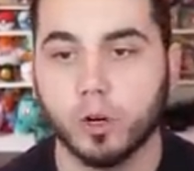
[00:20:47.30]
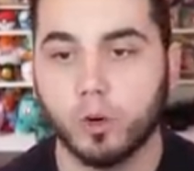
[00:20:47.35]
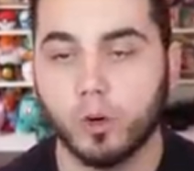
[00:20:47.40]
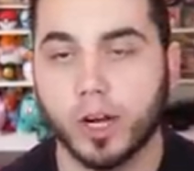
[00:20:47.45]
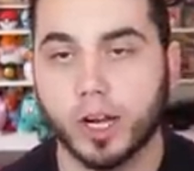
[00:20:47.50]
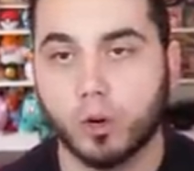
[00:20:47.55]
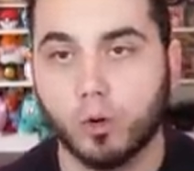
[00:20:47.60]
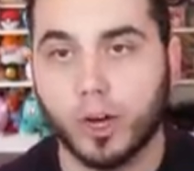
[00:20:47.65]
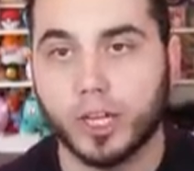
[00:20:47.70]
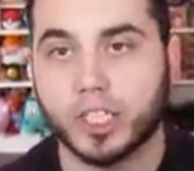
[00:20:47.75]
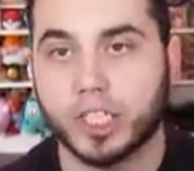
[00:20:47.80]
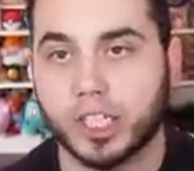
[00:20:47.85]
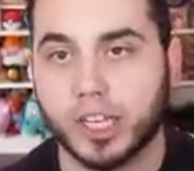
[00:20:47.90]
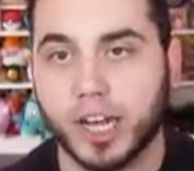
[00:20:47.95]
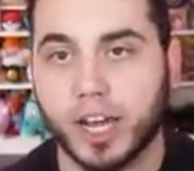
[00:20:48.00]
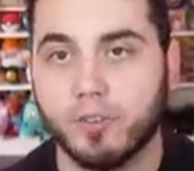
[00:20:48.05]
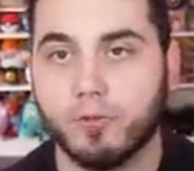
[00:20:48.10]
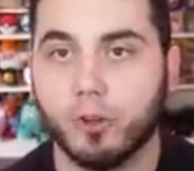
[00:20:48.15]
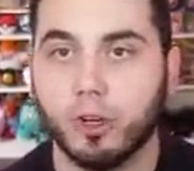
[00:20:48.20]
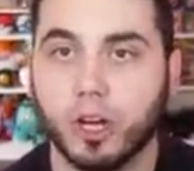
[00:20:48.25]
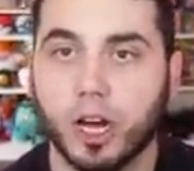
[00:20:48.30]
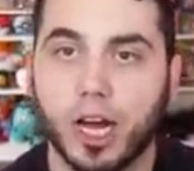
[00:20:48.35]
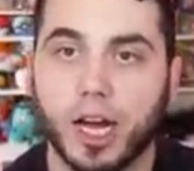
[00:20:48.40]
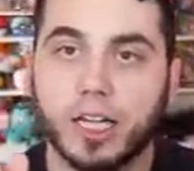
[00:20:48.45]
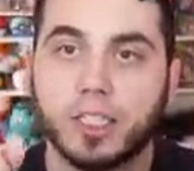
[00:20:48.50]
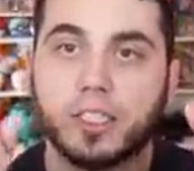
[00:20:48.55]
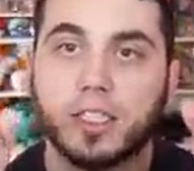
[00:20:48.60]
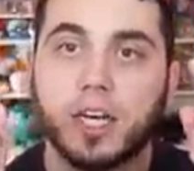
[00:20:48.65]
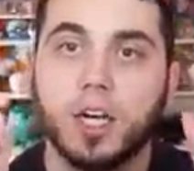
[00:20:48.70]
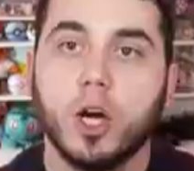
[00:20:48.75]
quick, question of the day for you
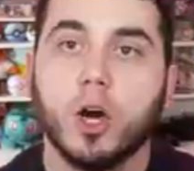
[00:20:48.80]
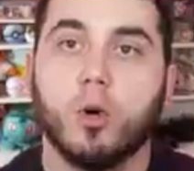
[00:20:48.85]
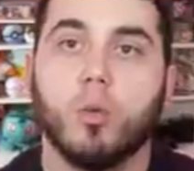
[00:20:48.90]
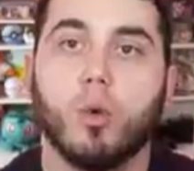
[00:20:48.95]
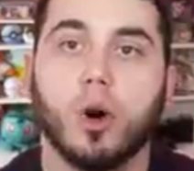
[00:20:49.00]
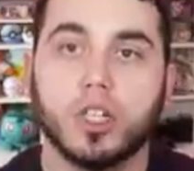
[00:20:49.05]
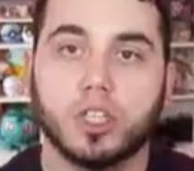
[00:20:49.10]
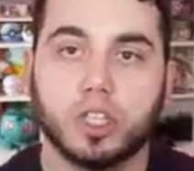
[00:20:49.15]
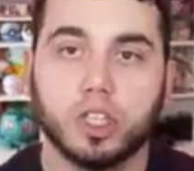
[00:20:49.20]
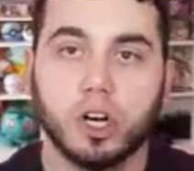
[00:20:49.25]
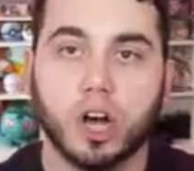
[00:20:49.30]
guys. What's